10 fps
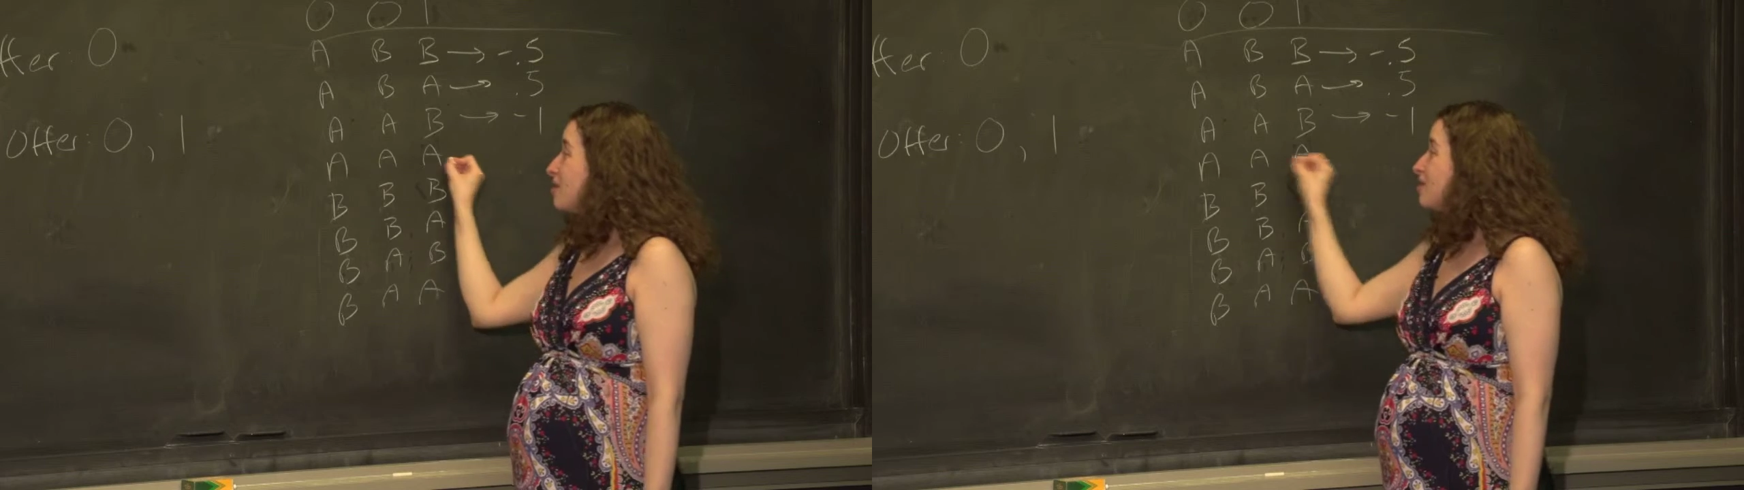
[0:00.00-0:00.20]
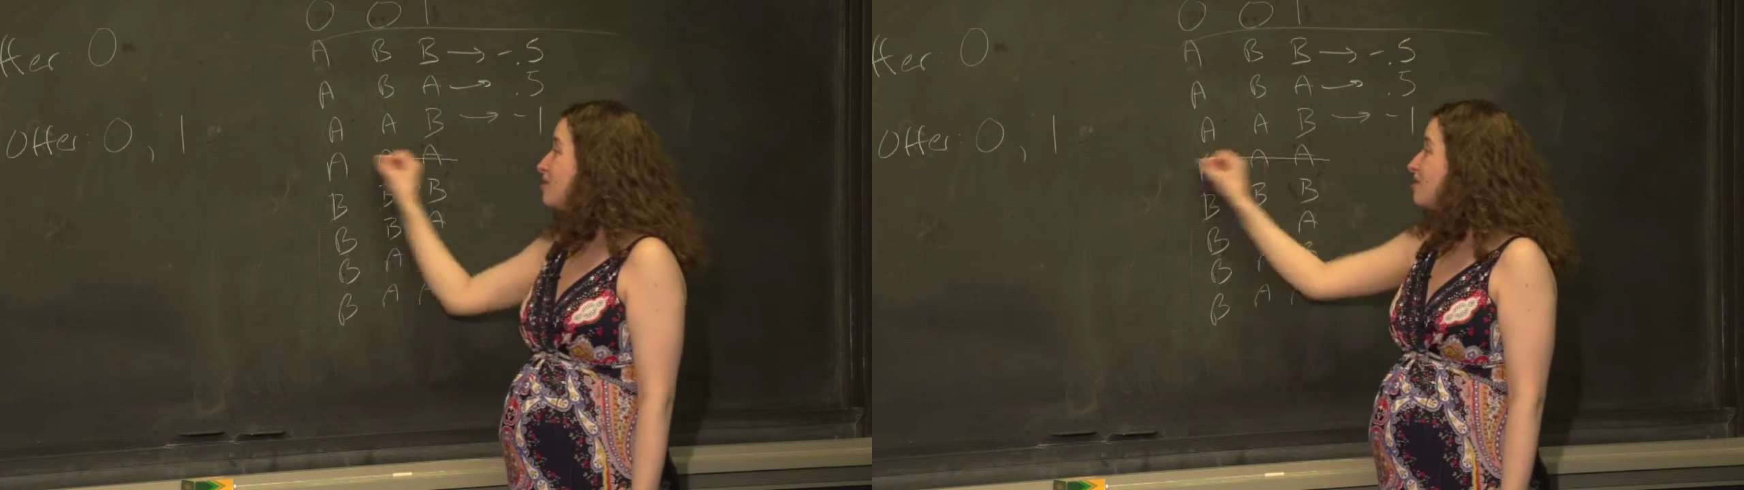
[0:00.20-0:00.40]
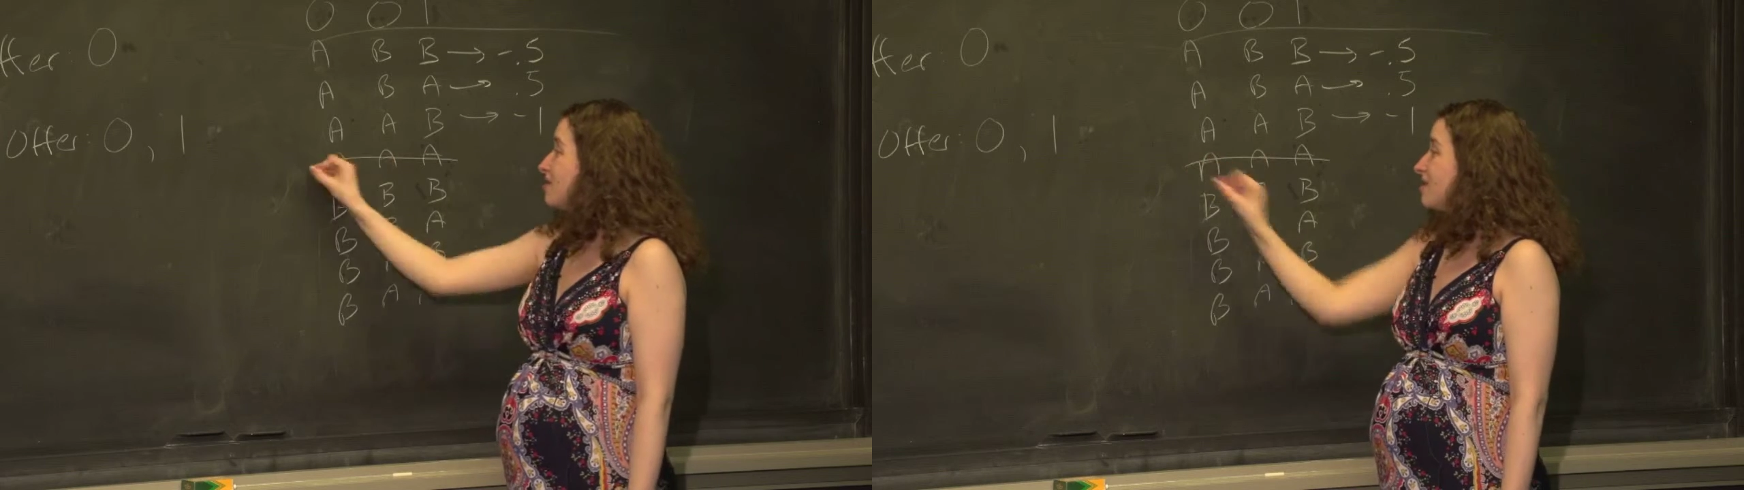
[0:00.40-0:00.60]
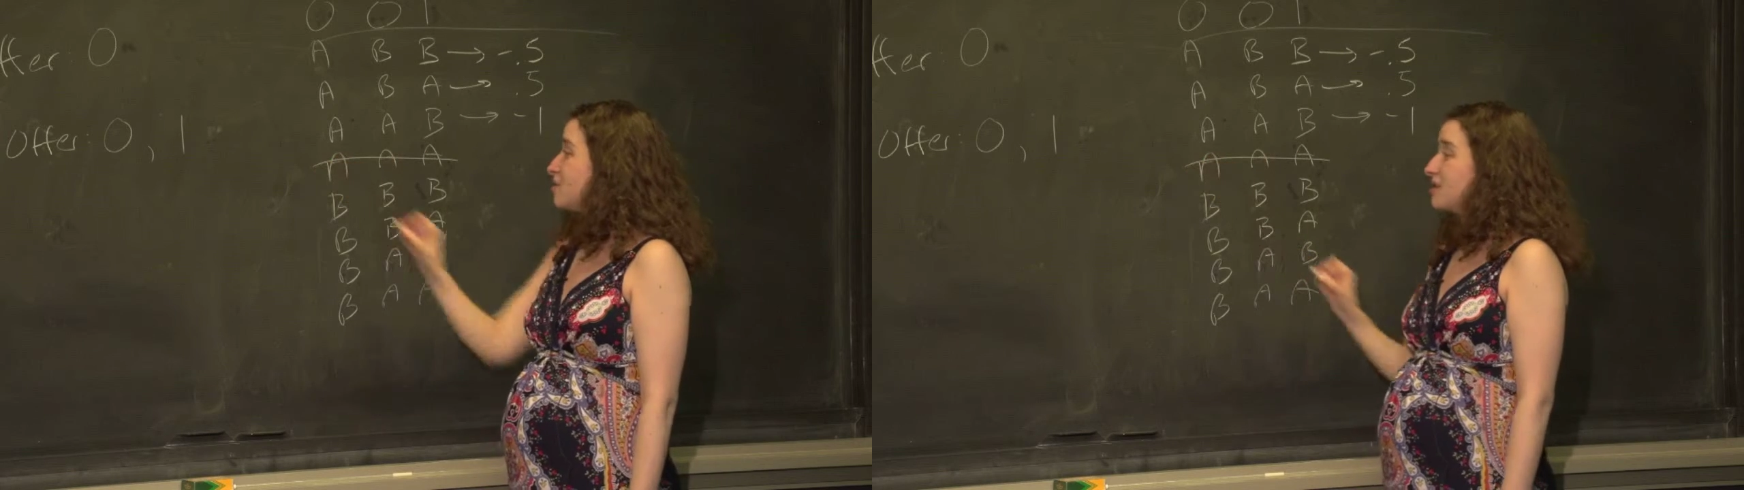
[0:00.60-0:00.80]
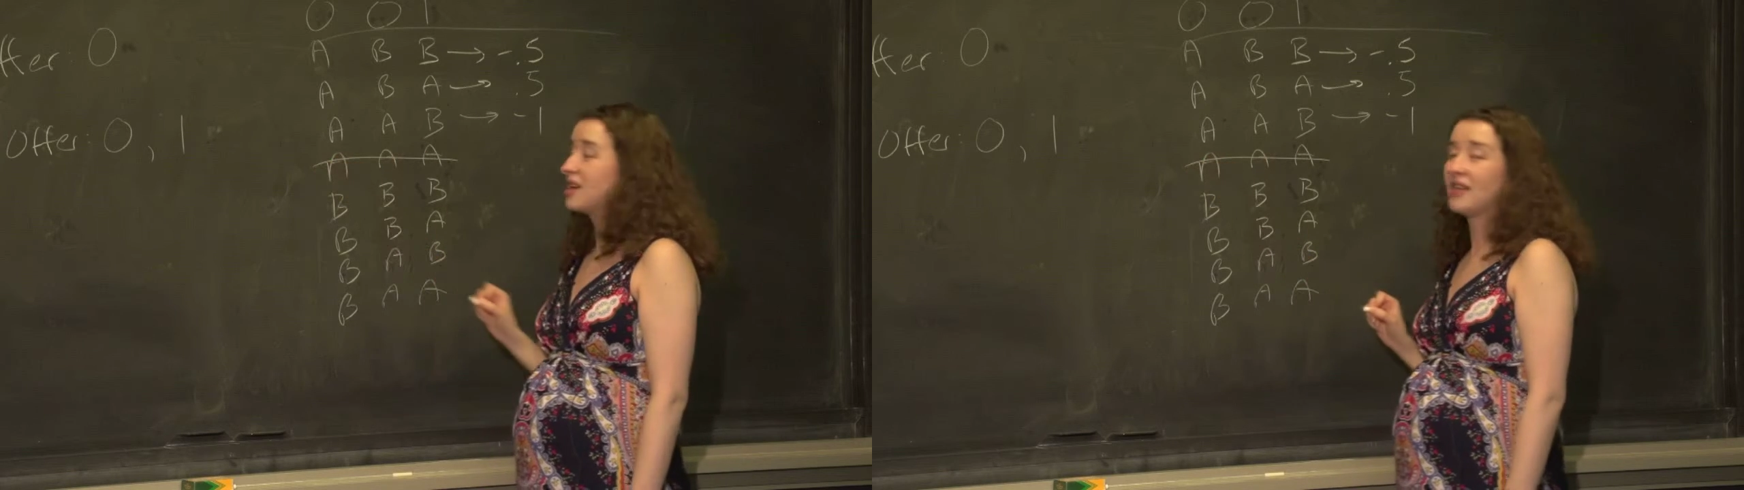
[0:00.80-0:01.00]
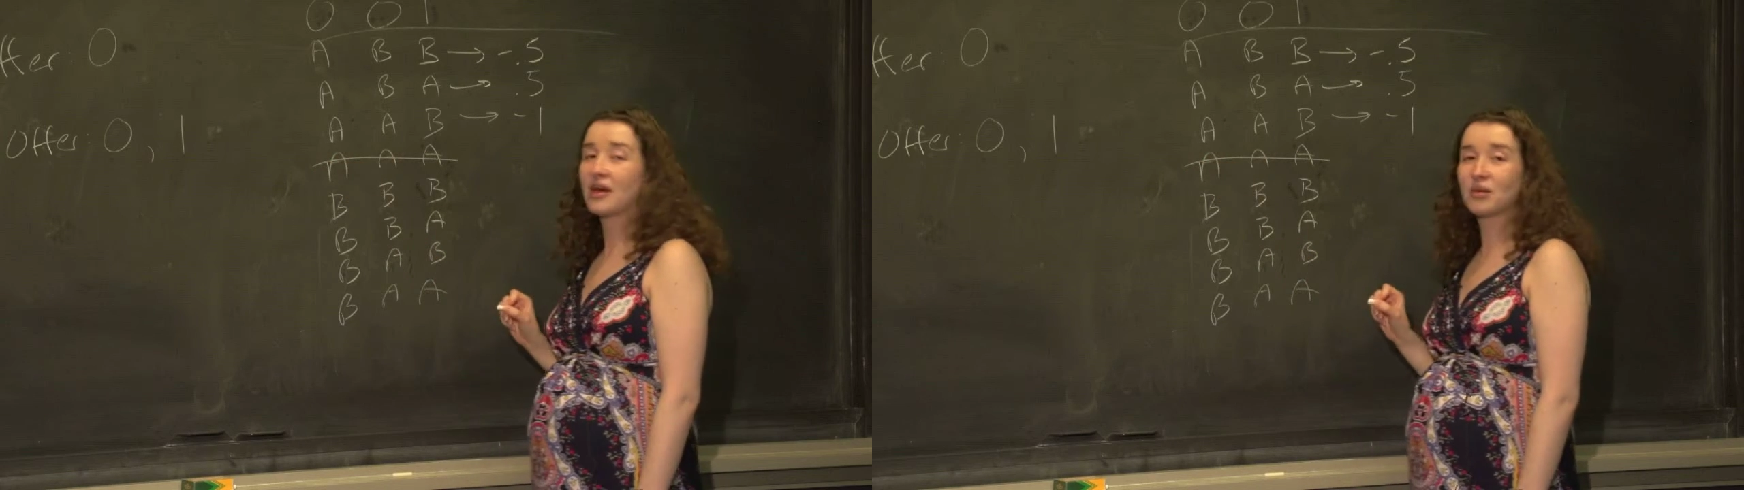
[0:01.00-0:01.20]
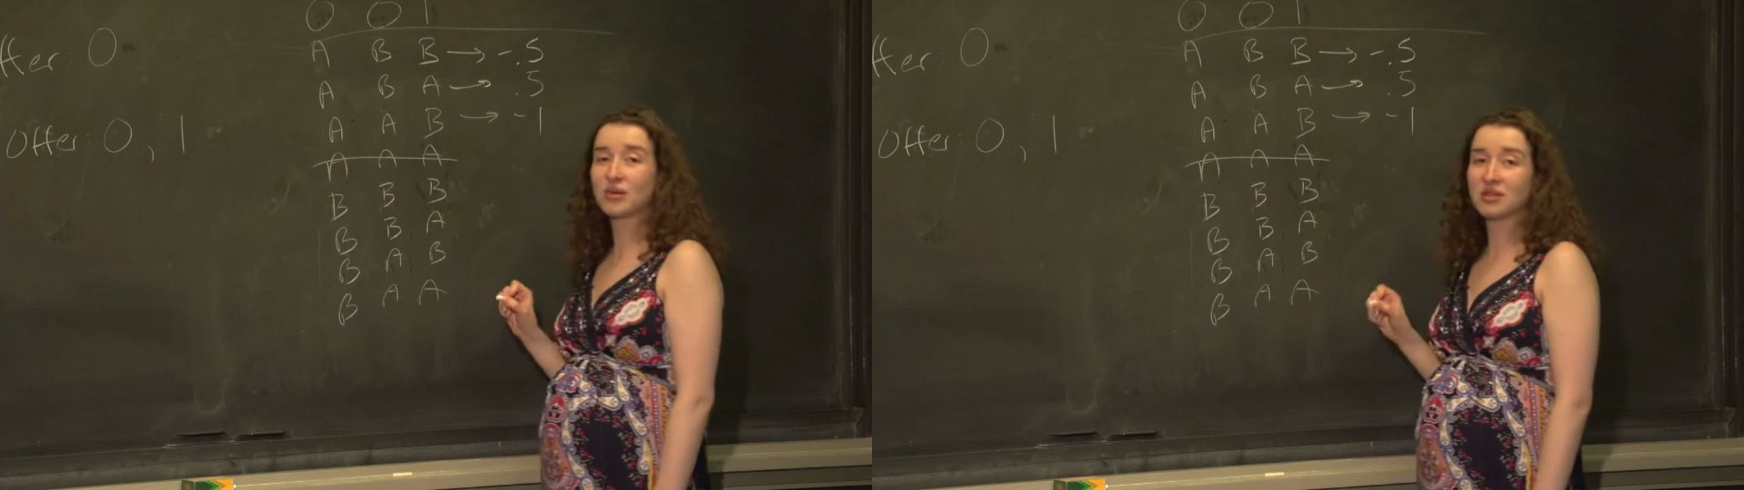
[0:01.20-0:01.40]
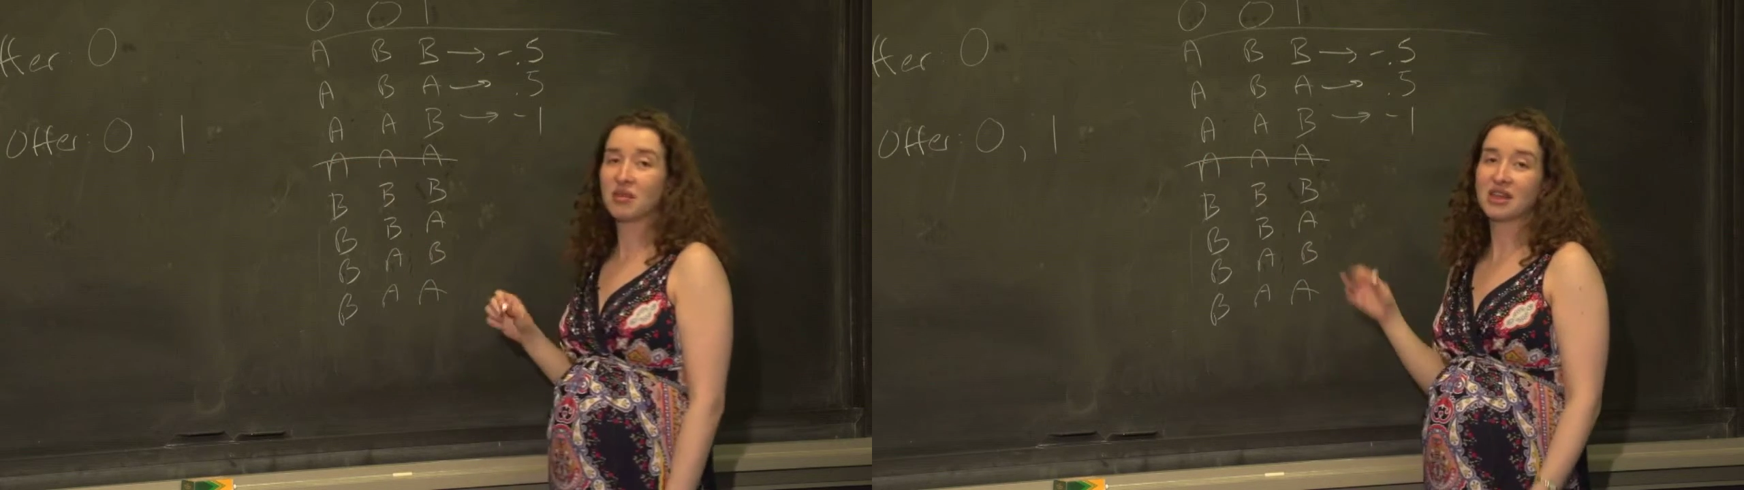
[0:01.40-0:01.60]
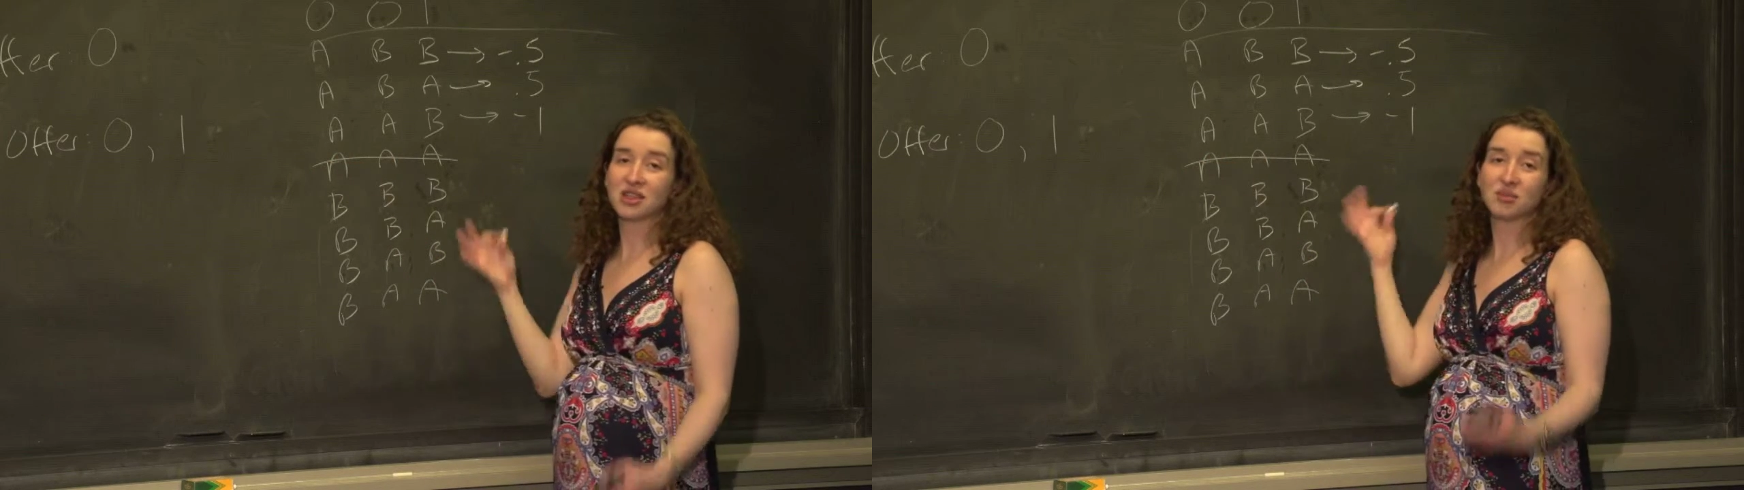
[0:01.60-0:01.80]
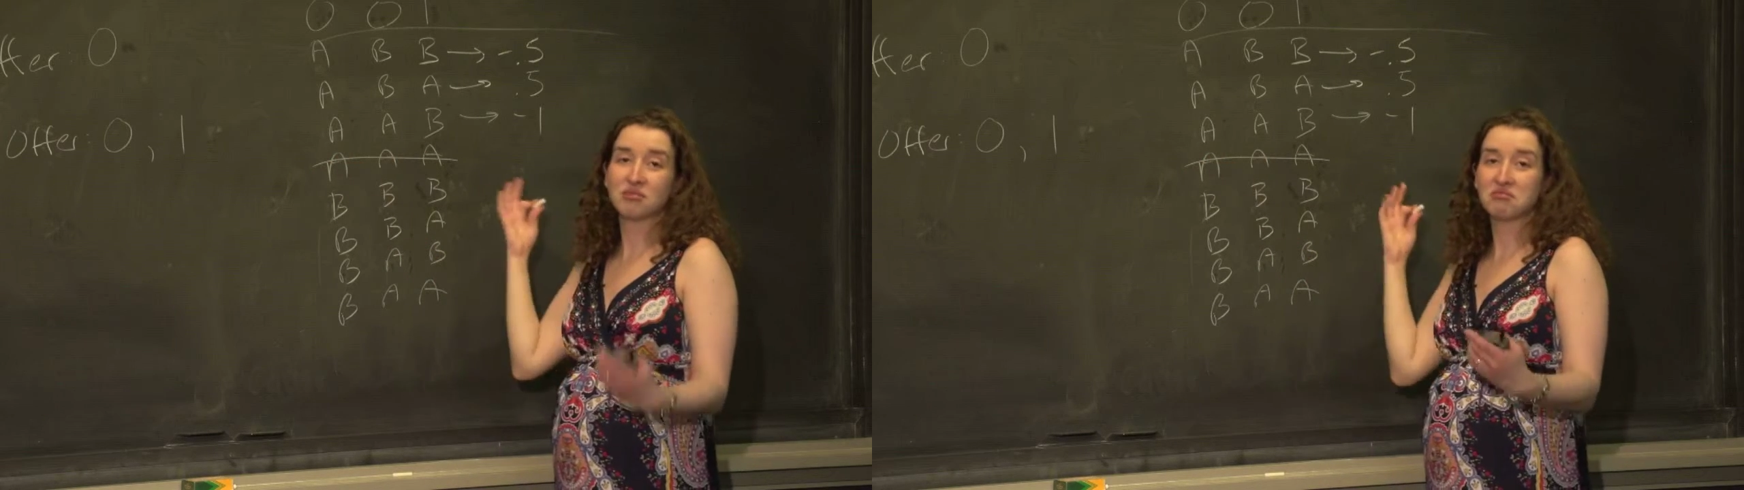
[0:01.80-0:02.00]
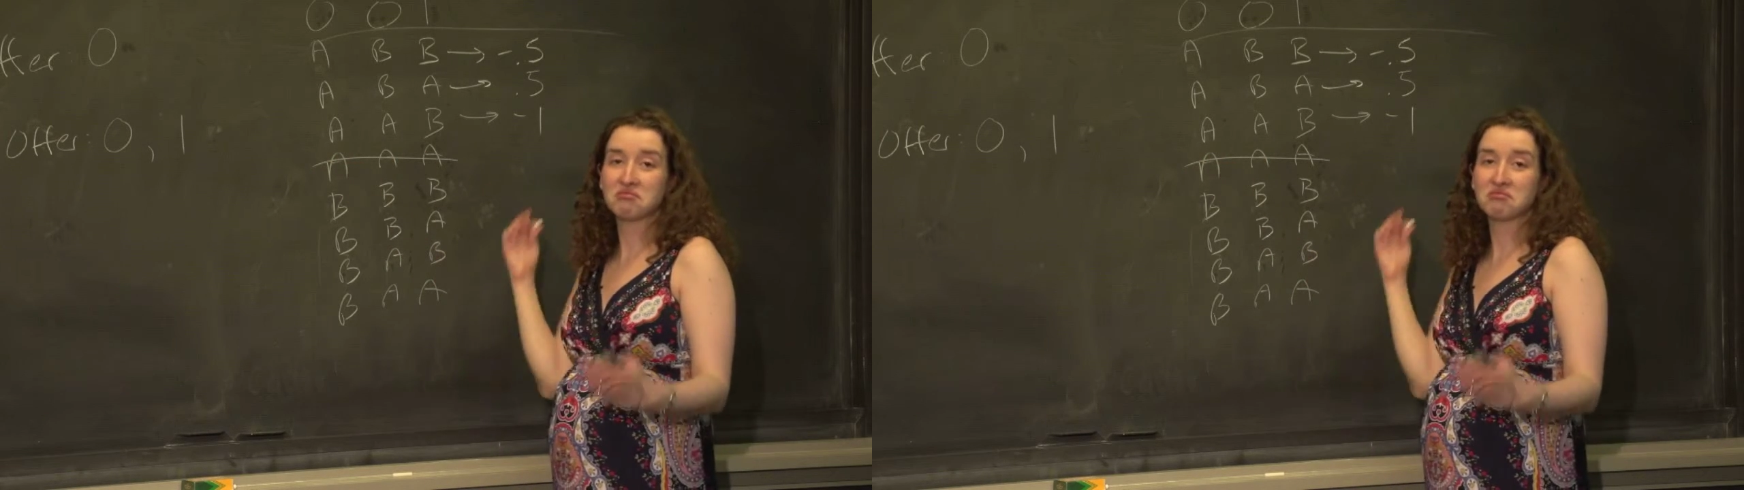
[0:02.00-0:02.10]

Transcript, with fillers: what we do is pretend that one wasn't possible.